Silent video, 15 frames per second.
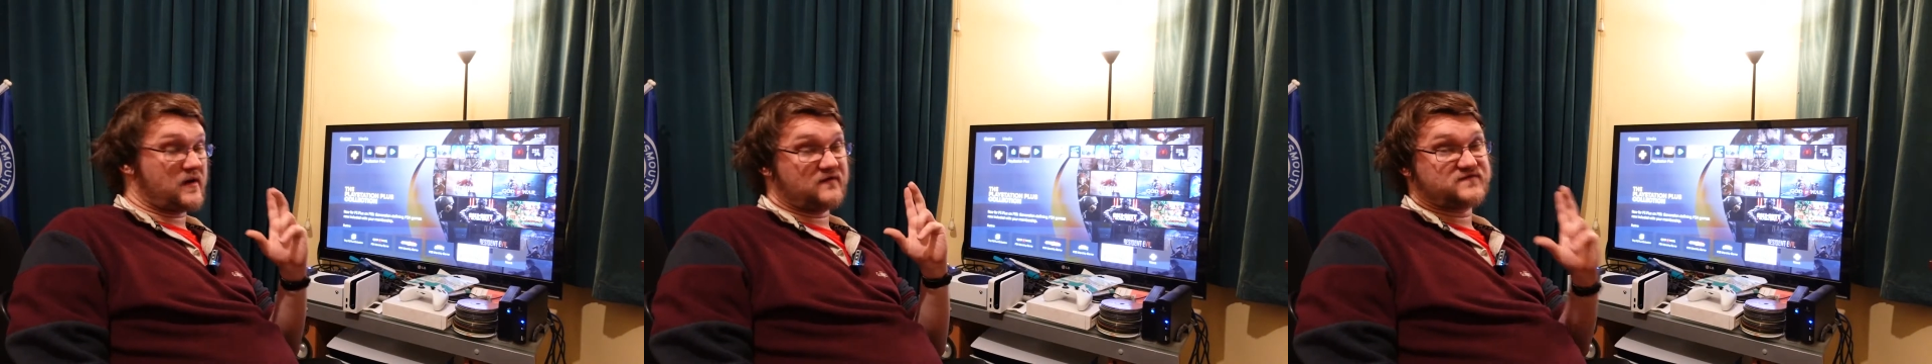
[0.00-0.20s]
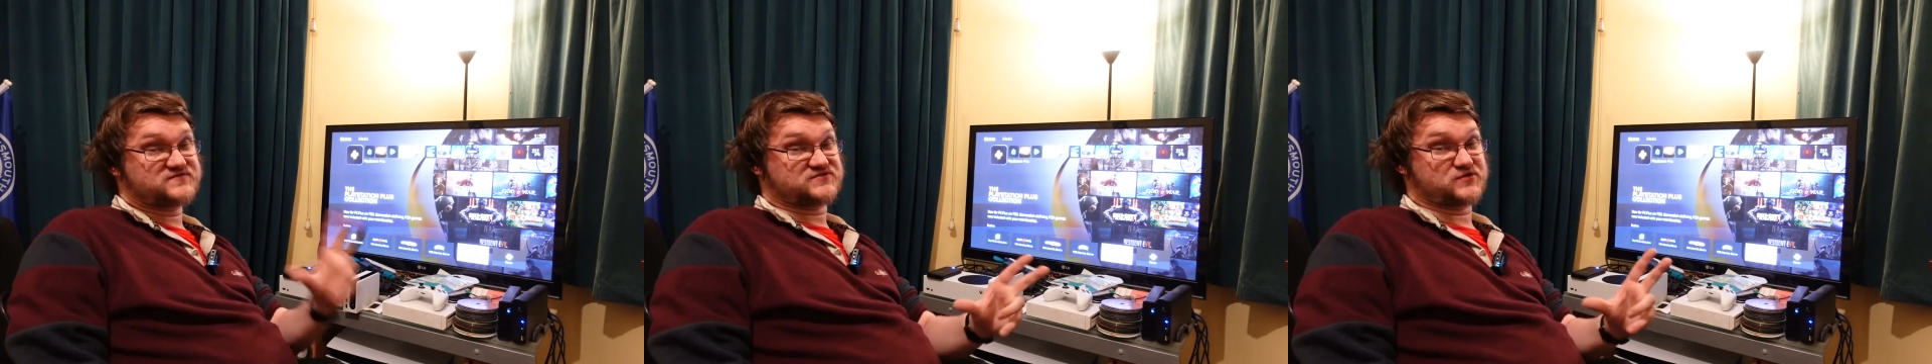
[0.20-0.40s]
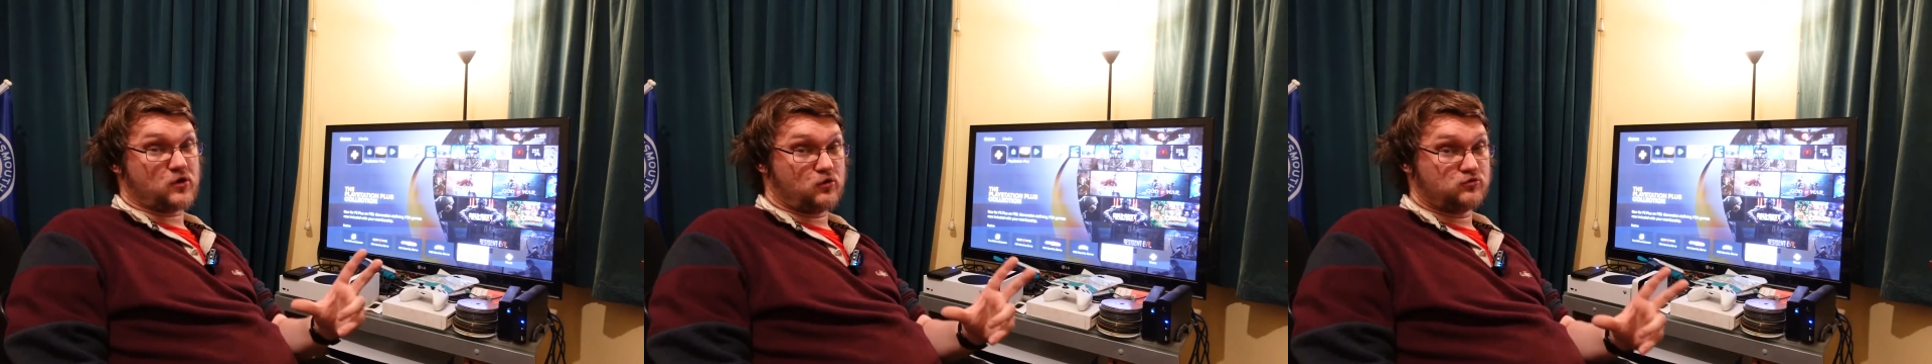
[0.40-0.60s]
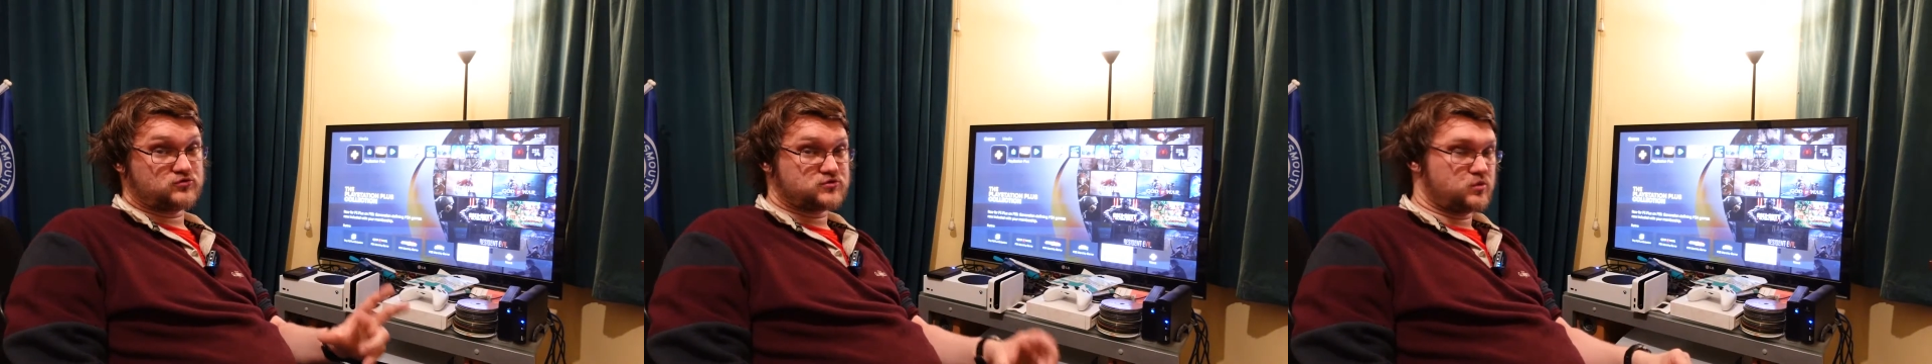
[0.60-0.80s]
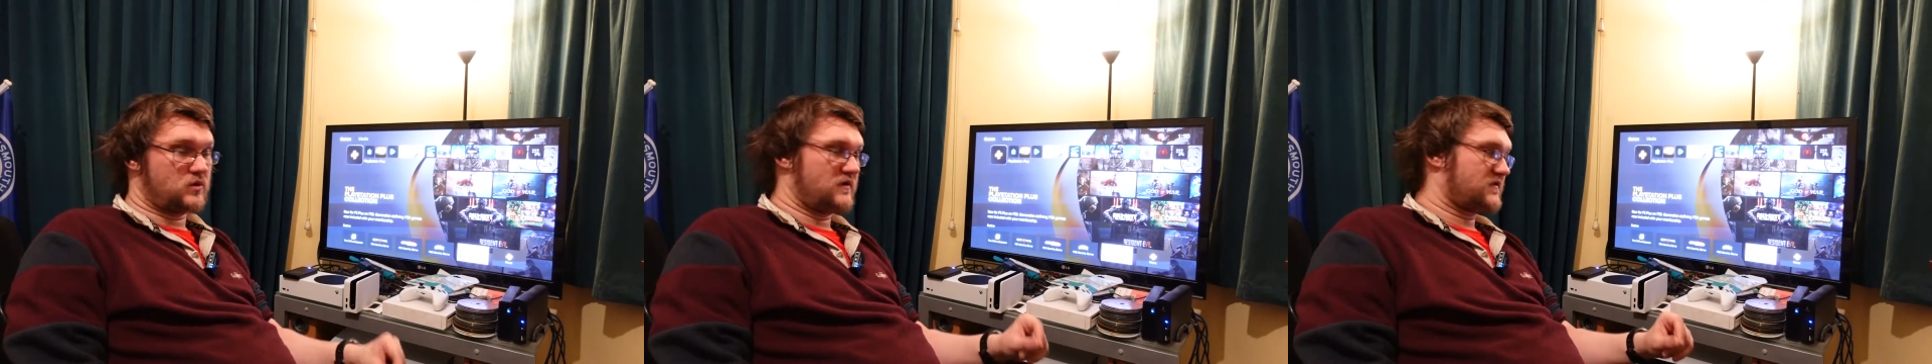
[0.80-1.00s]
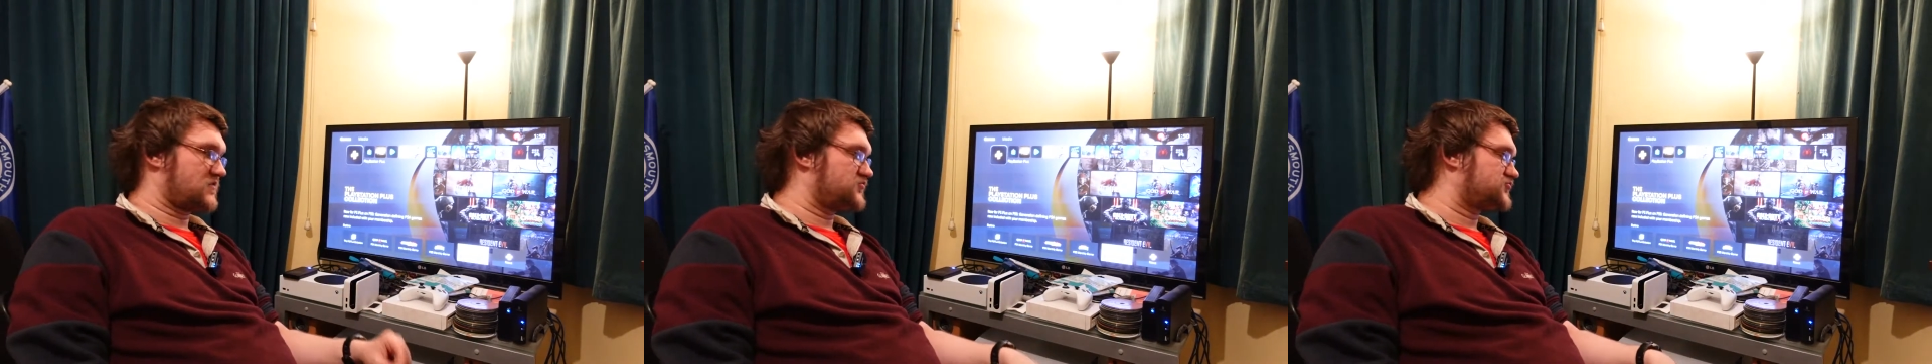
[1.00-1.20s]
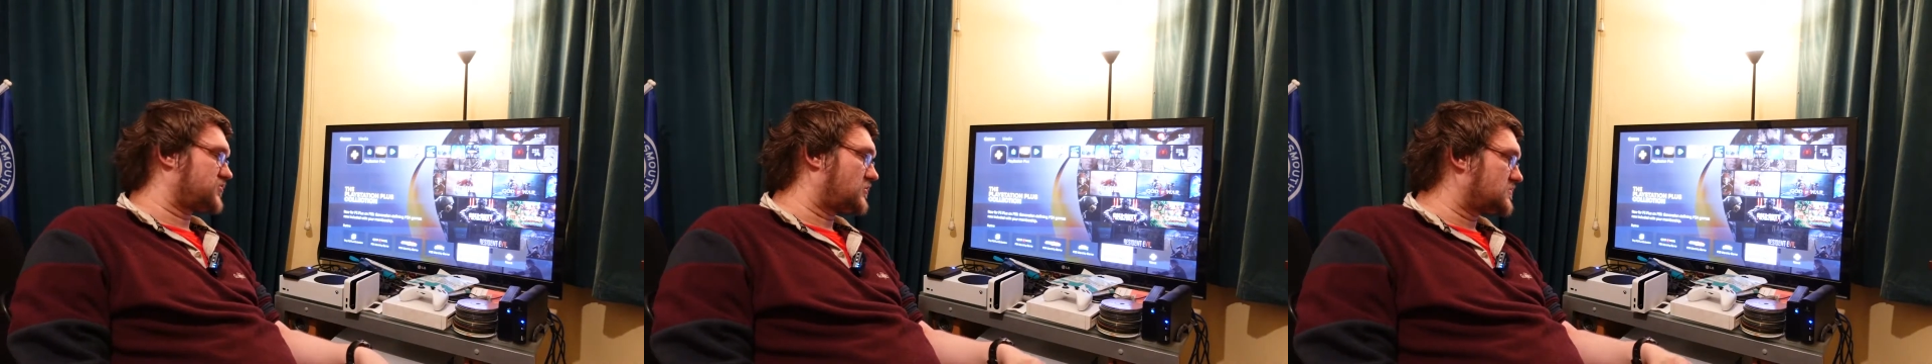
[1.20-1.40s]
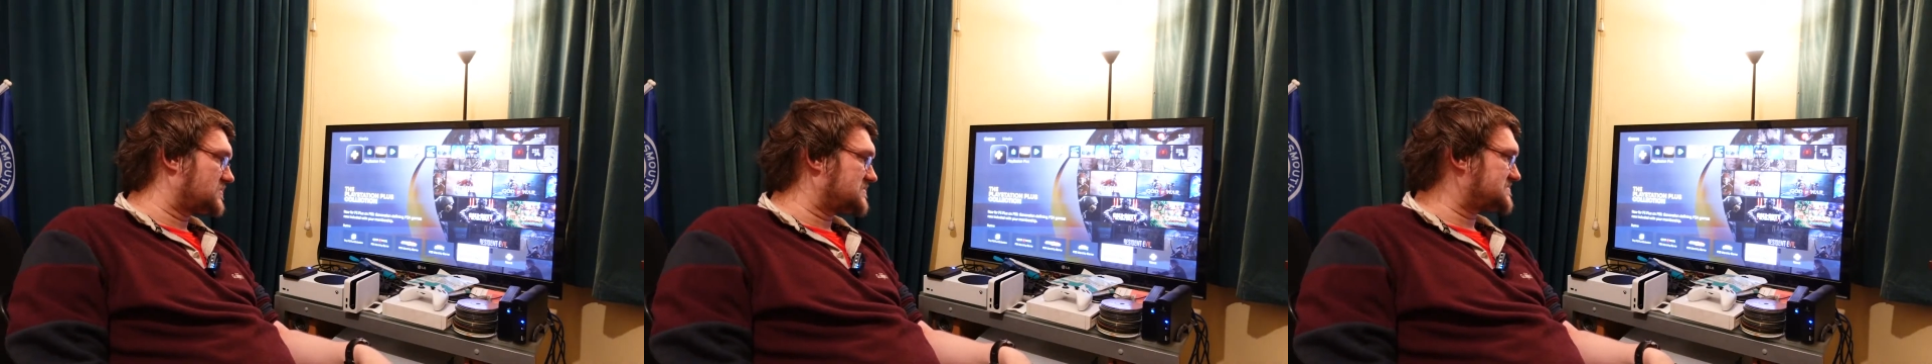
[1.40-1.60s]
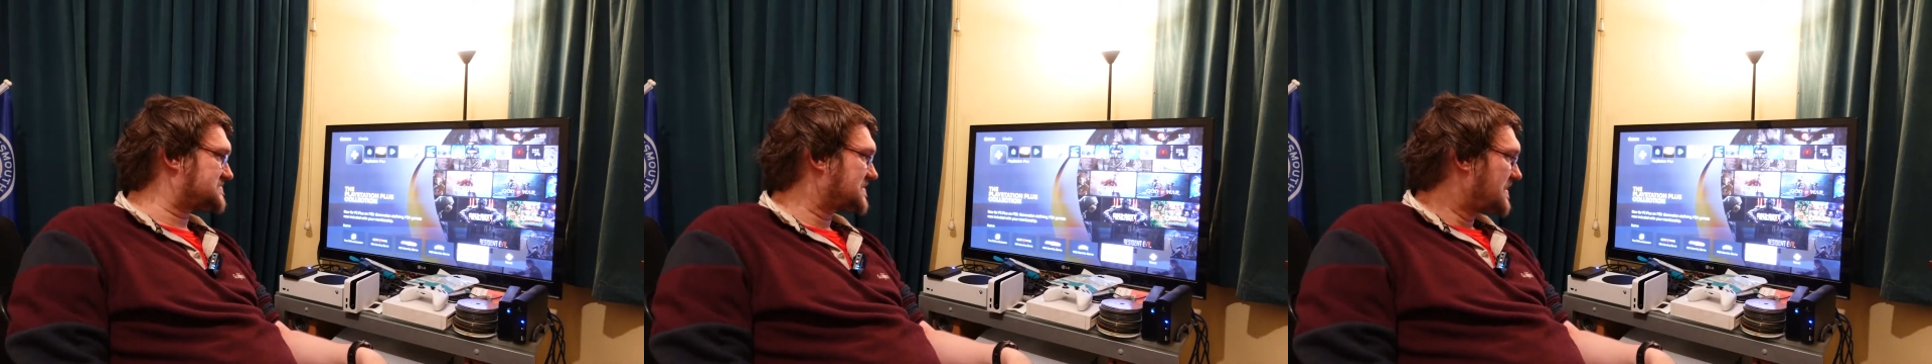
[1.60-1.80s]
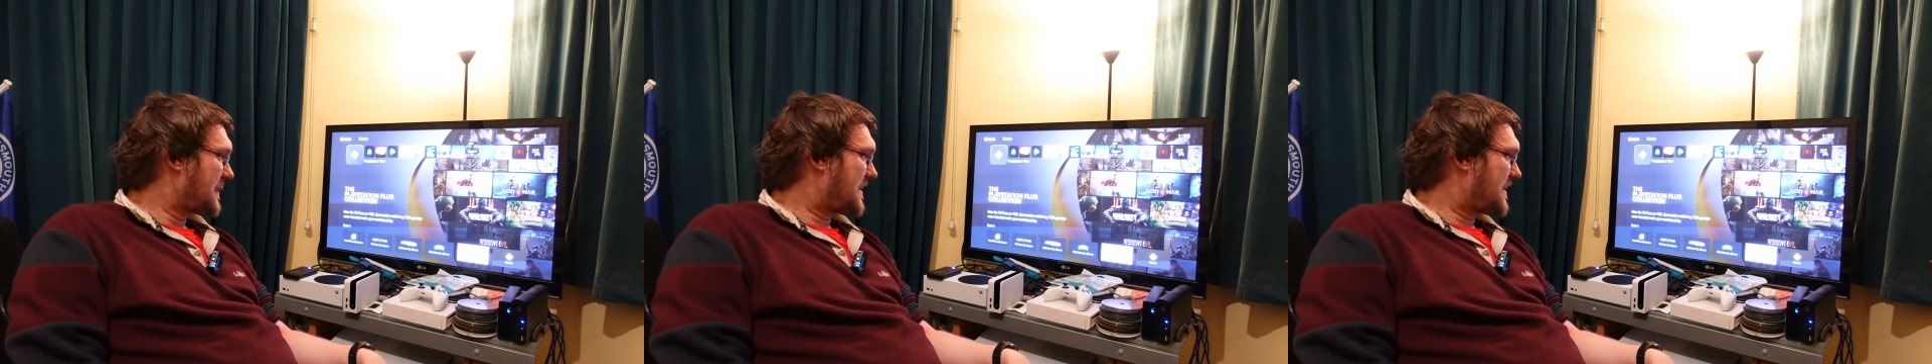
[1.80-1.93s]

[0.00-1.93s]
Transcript: I've sold one of the controllers